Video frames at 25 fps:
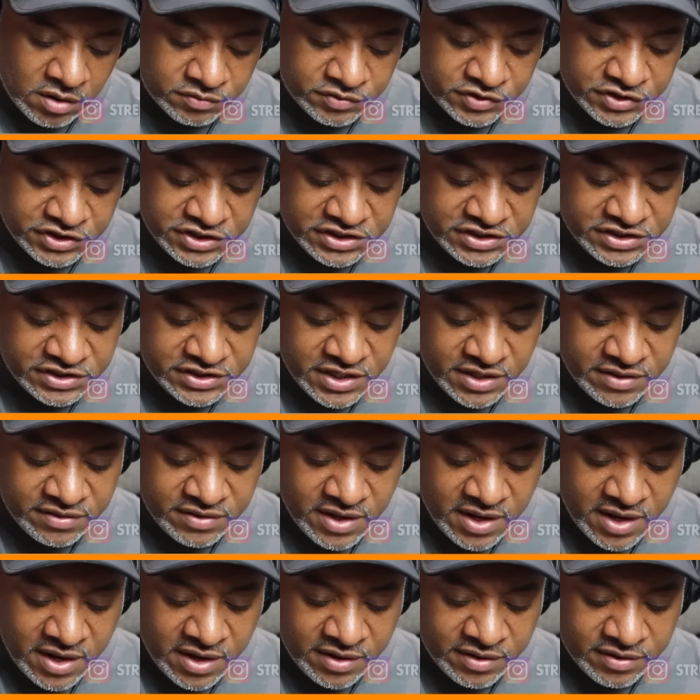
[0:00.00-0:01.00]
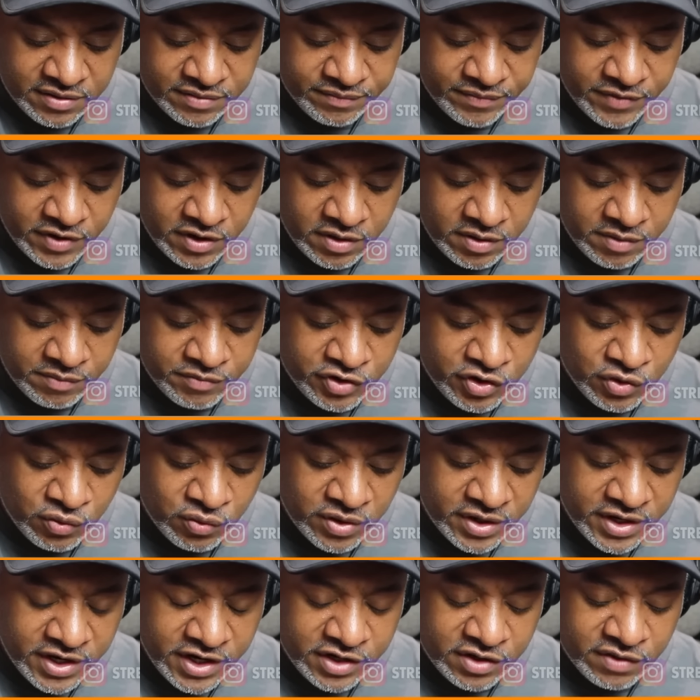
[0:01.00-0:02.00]
She said that you
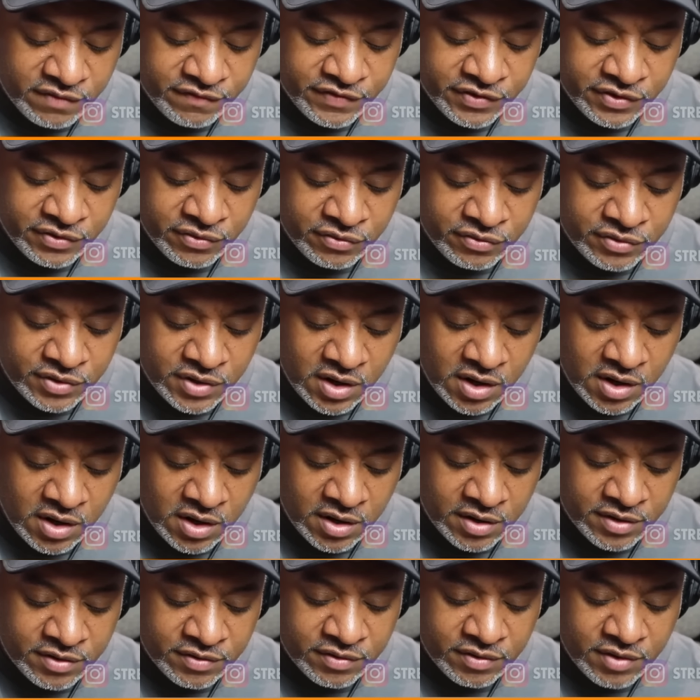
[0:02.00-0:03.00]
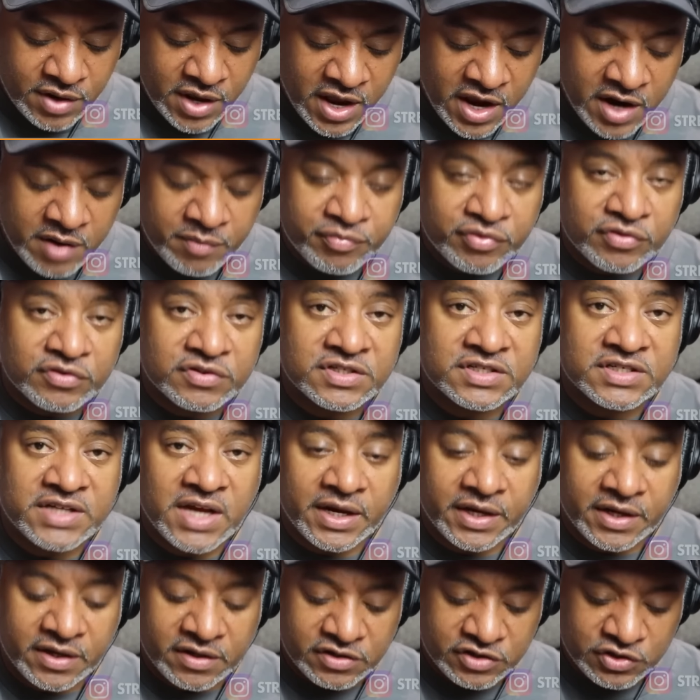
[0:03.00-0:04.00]
were interviewed on April
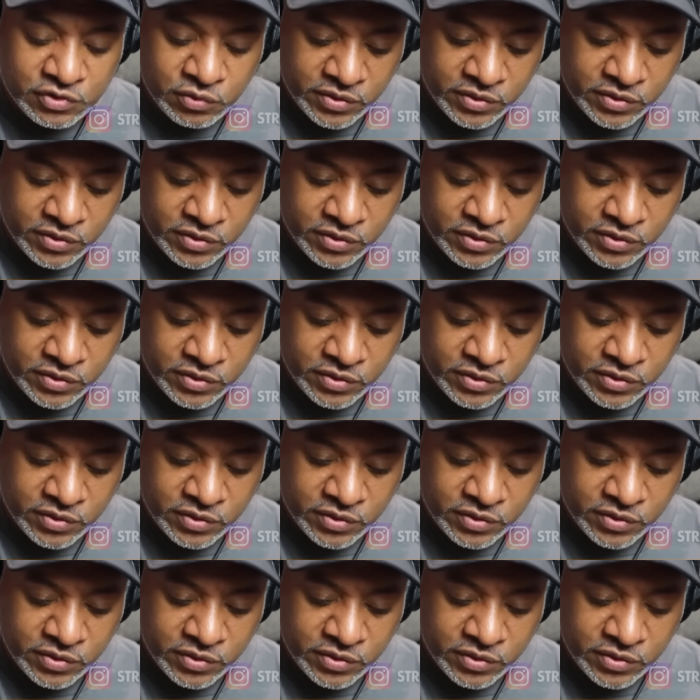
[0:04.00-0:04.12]
2nd,